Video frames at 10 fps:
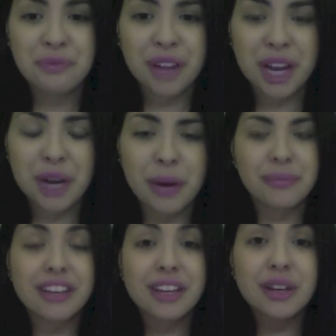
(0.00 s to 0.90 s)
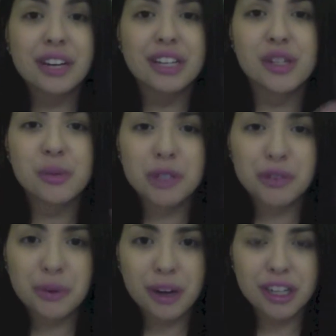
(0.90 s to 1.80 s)
Anyway, thank you guys so much
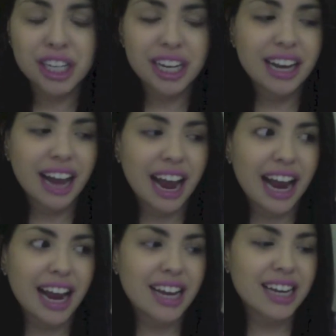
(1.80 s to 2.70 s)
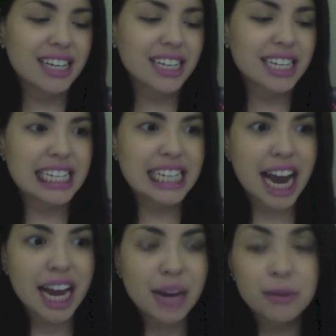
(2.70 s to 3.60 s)
for watching and
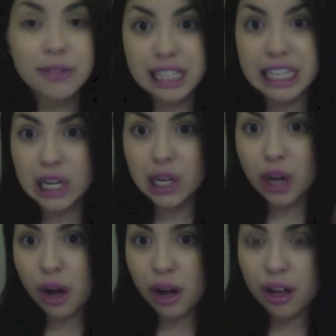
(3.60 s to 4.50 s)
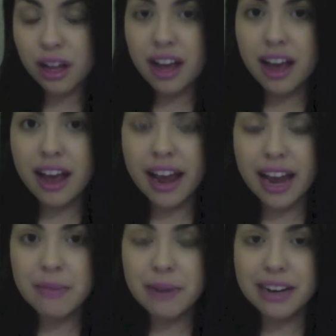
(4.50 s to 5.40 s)
I will see y'all
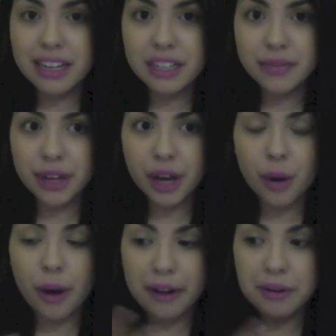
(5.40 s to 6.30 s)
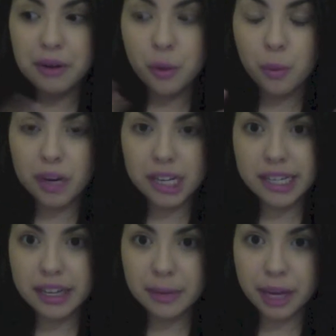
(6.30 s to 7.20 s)
in my next video. I don't know what it's
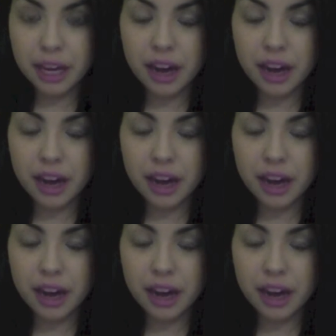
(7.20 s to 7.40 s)
going to be.